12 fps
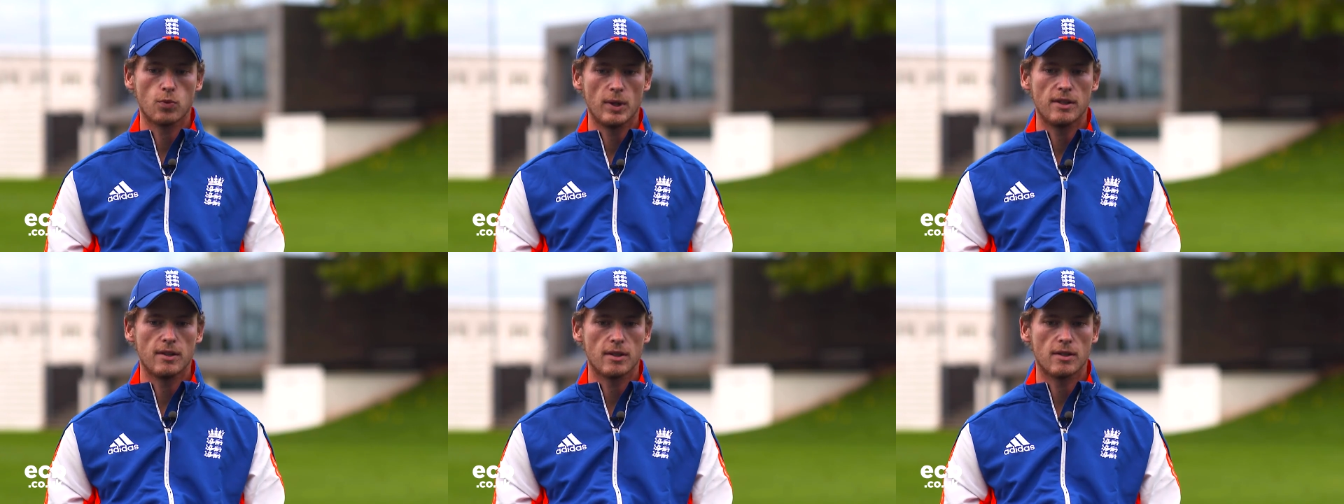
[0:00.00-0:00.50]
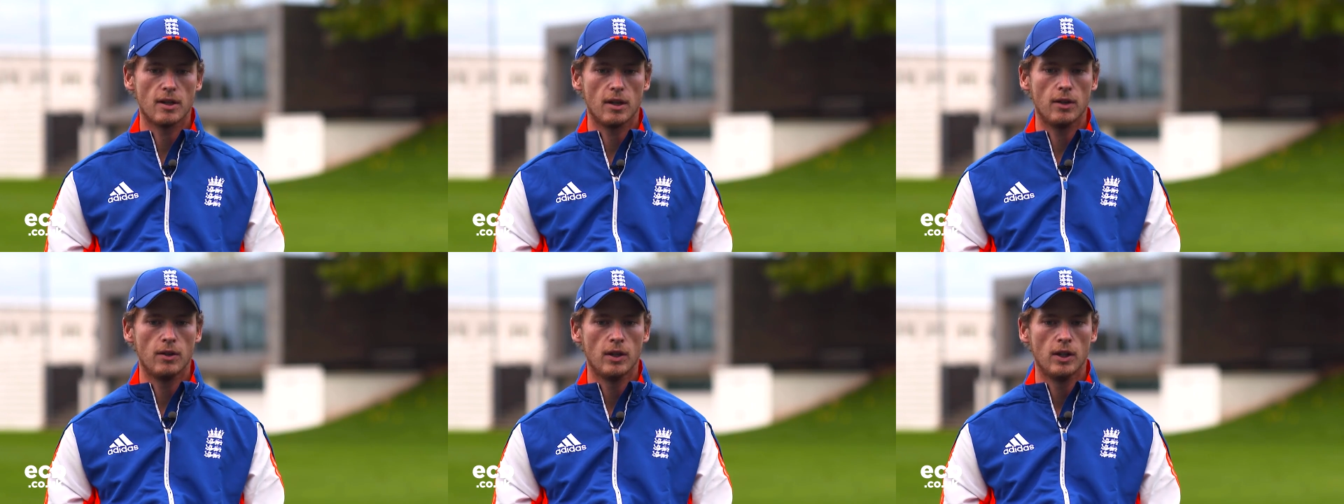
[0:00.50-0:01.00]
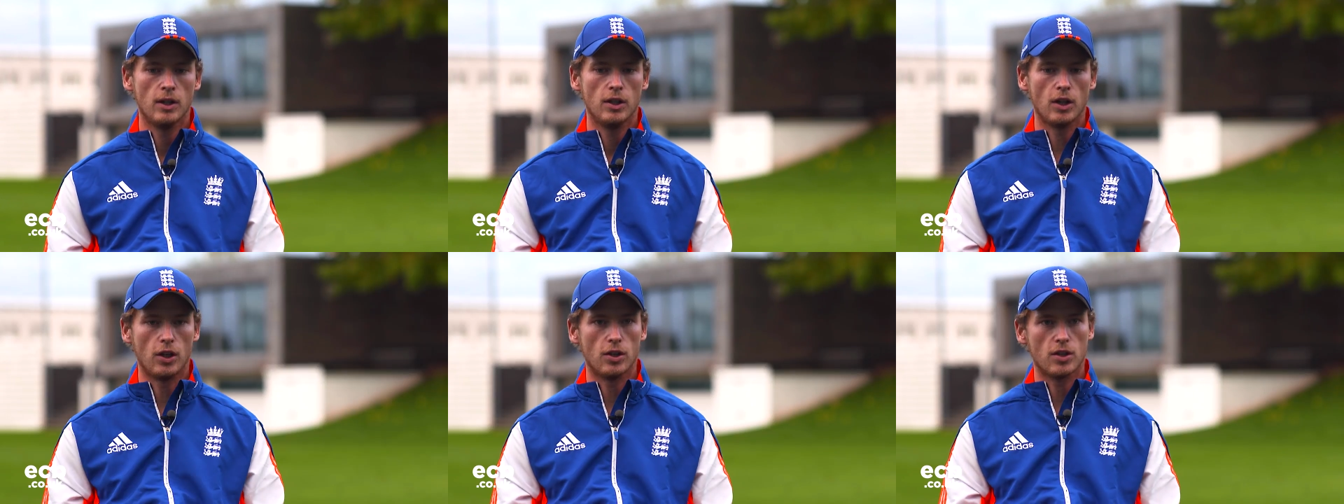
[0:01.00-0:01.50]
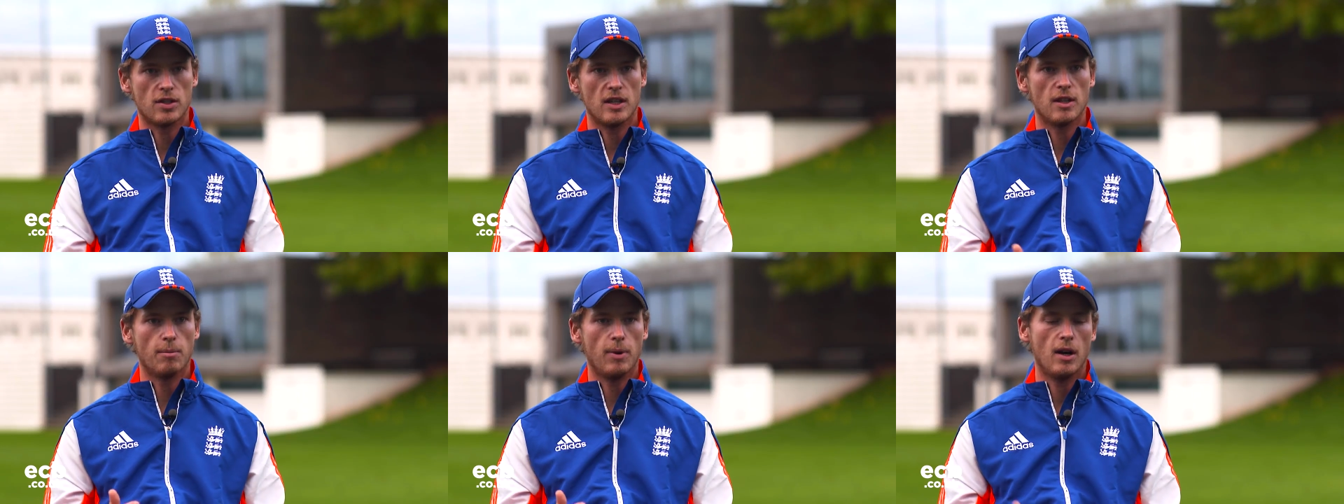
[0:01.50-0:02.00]
winter. So you know, you can
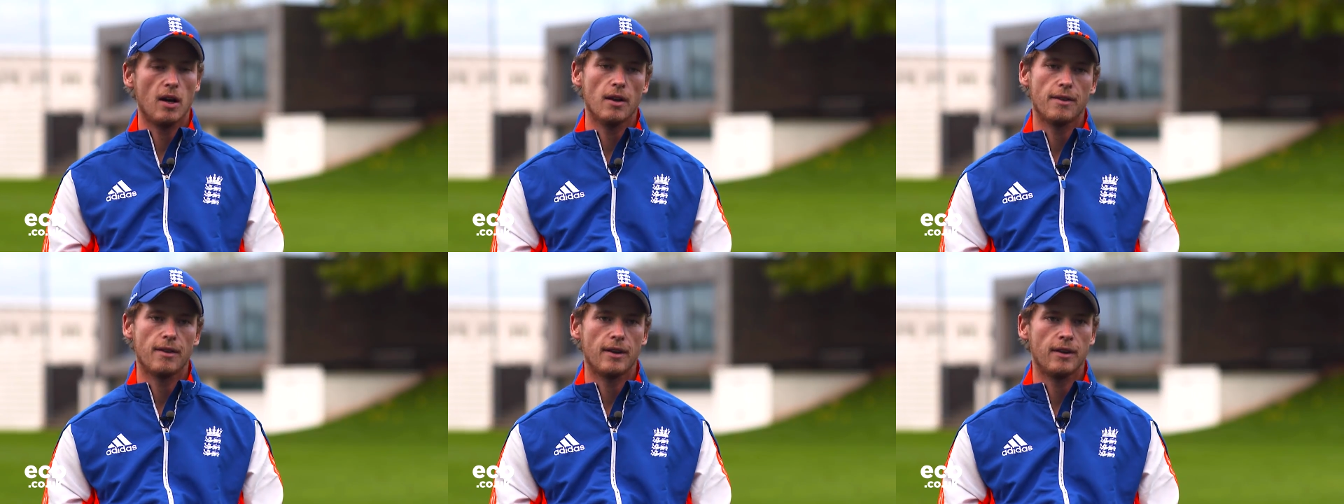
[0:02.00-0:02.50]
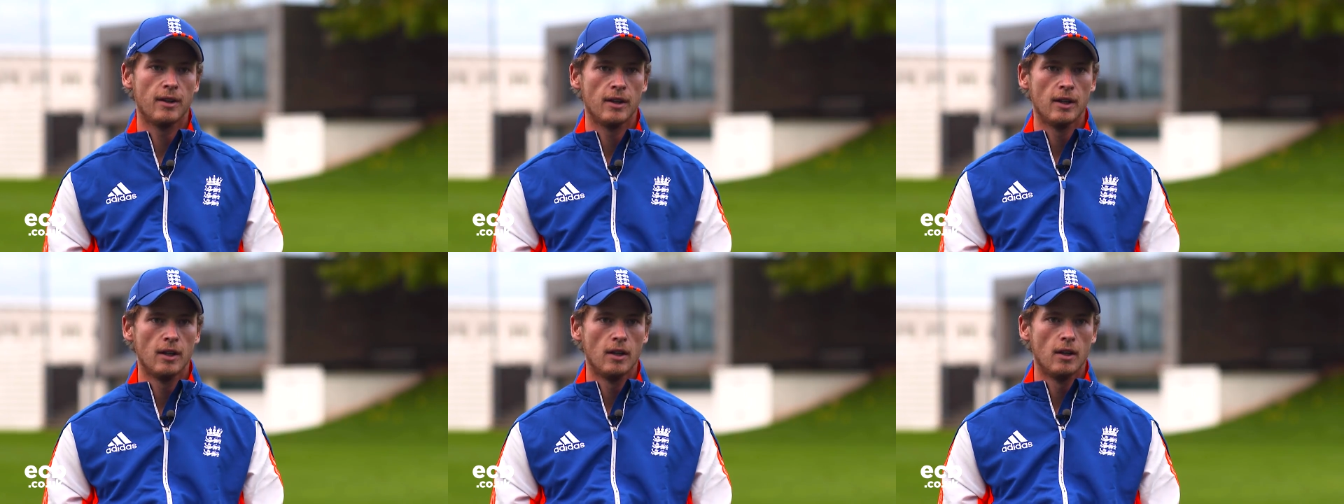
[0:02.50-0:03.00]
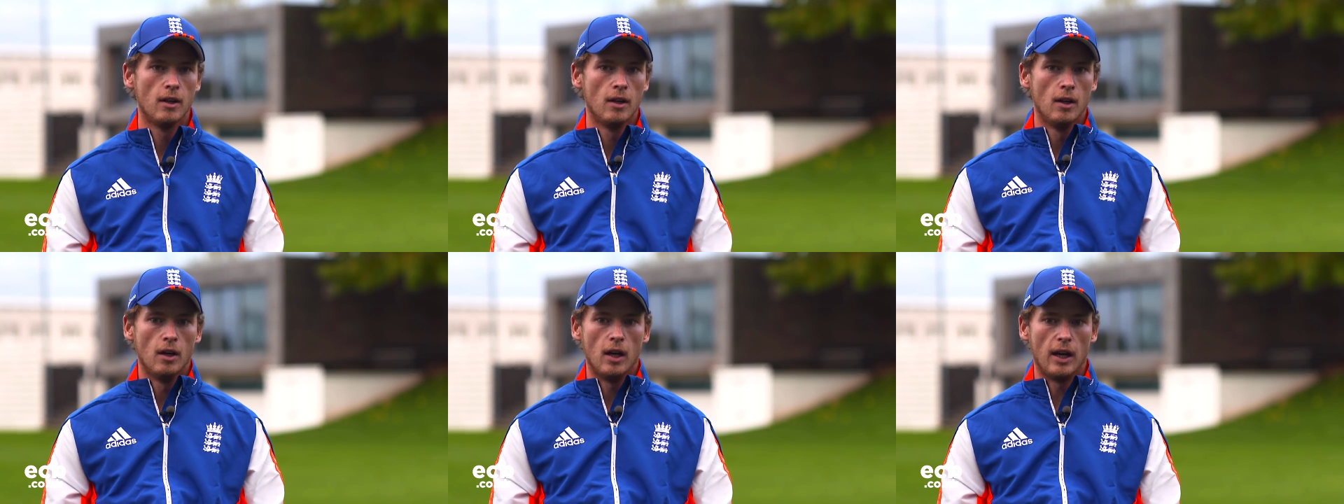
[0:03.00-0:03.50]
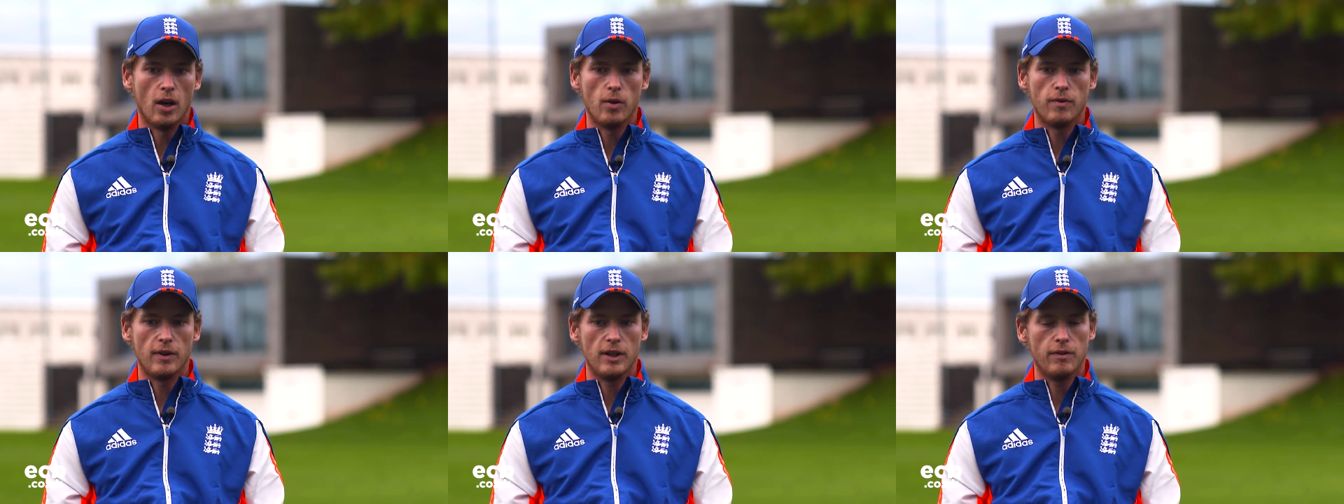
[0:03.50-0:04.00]
see the path, and
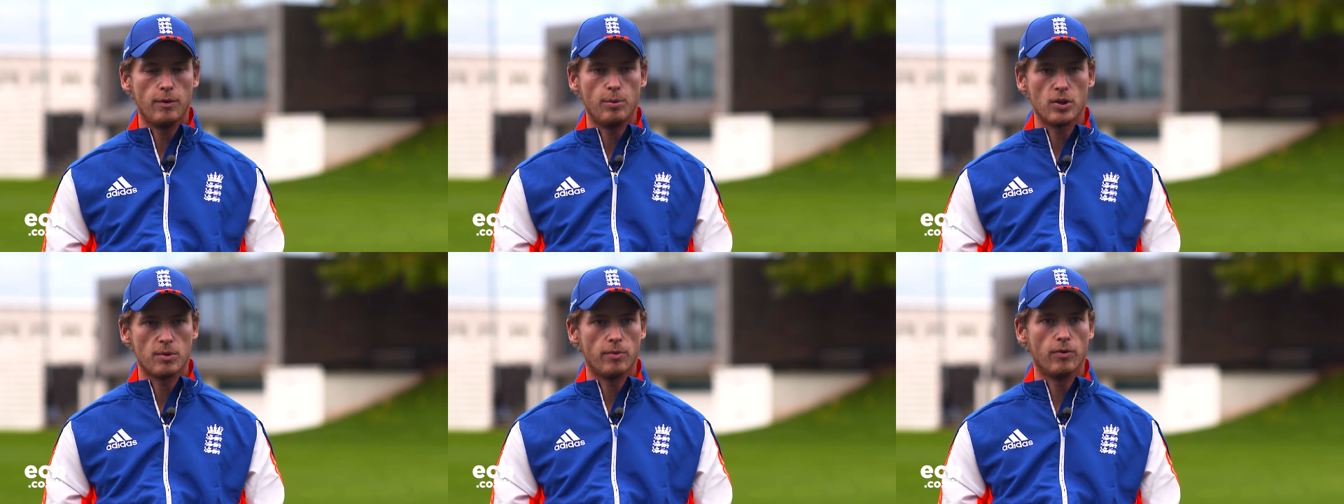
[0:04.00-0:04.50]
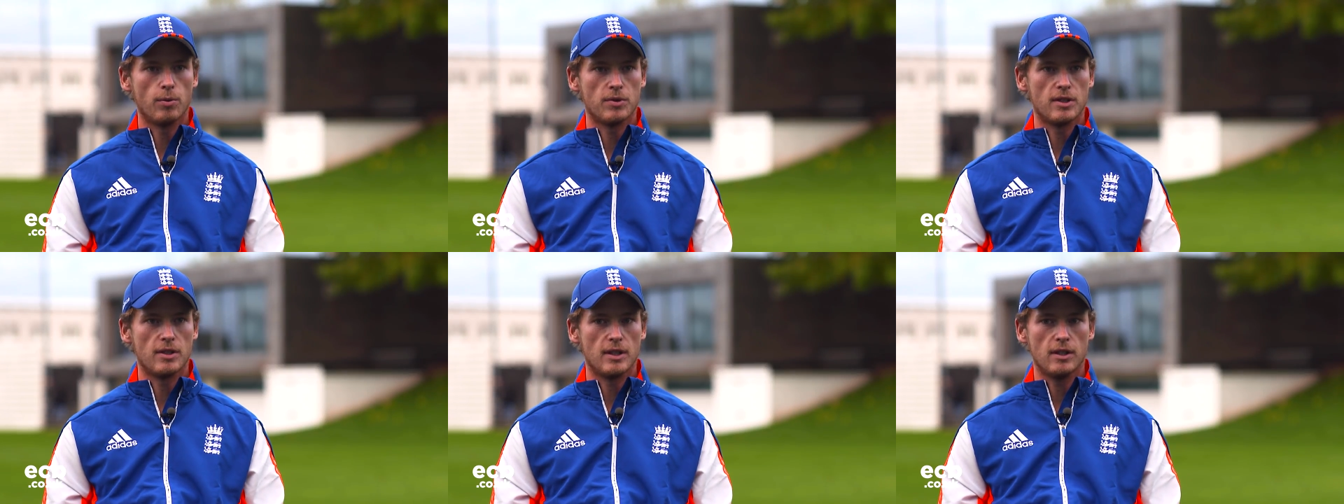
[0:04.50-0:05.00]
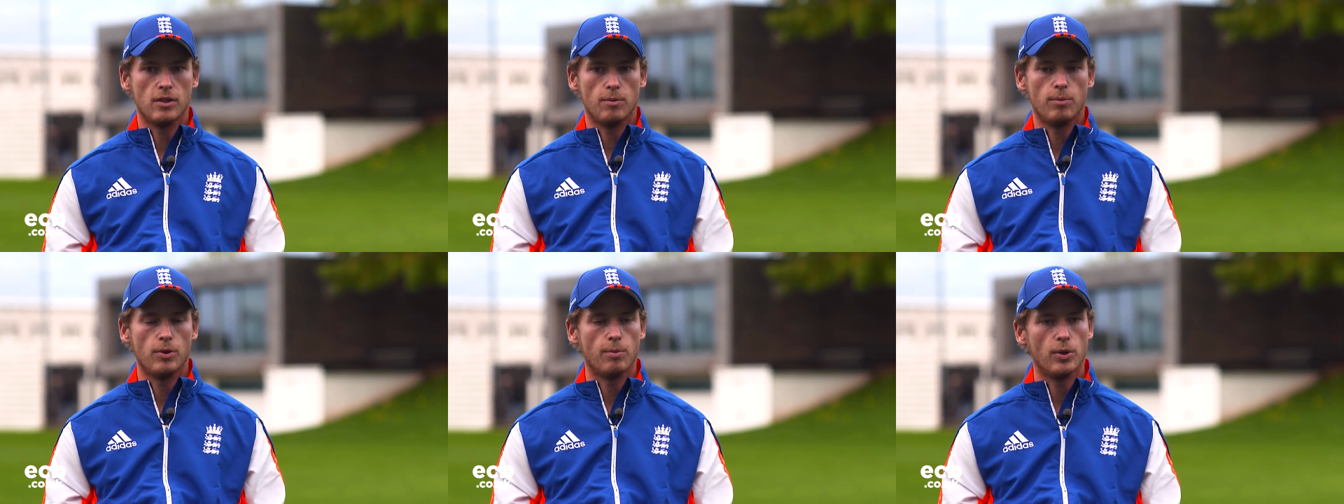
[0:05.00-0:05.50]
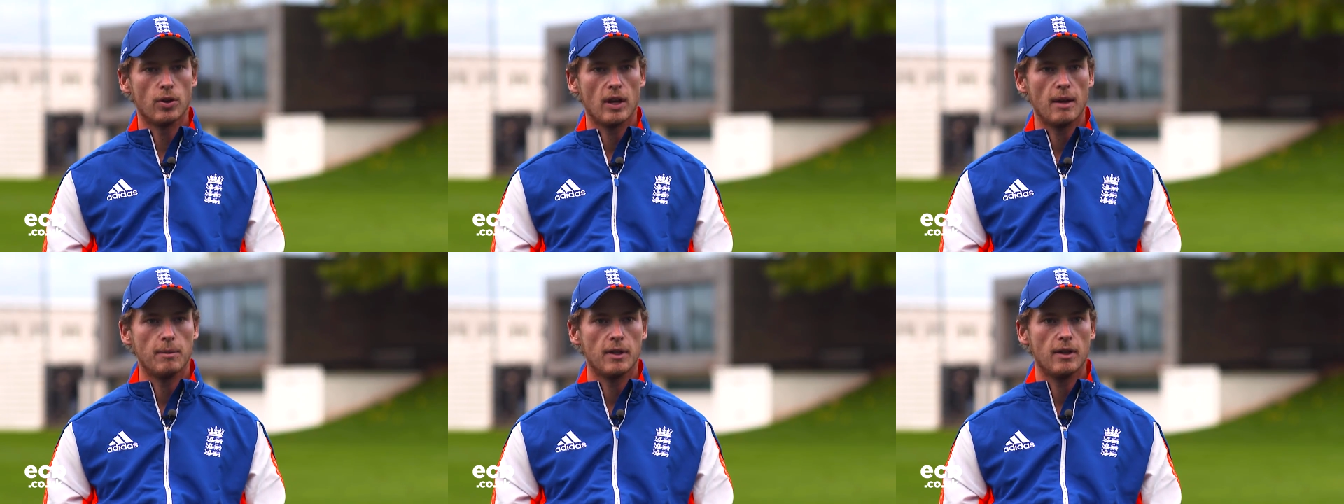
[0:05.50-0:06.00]
hopefully if you put some performances in, you put your
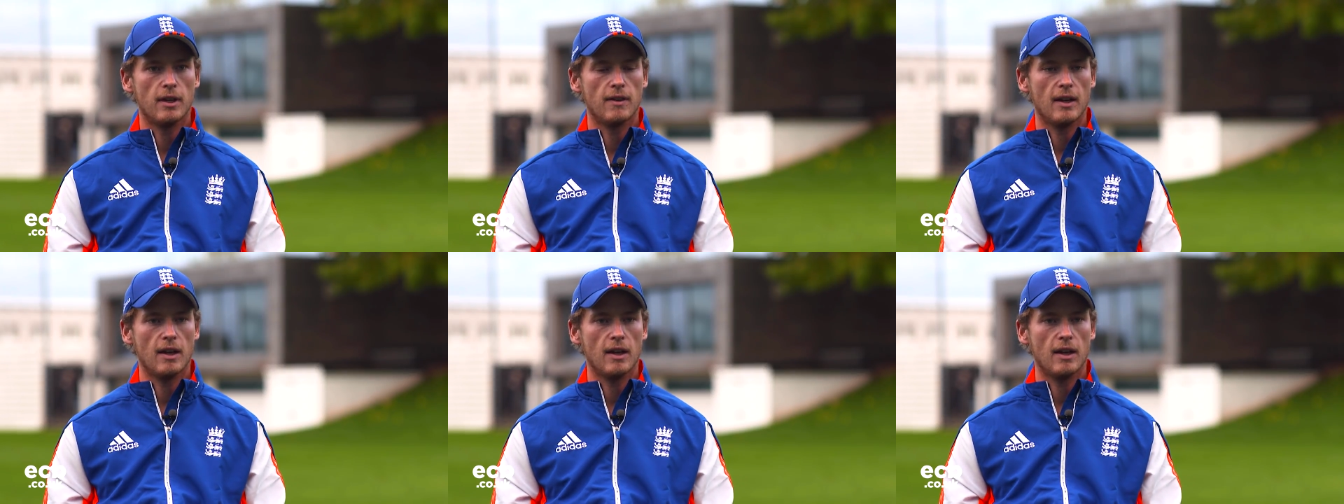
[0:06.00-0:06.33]
name in the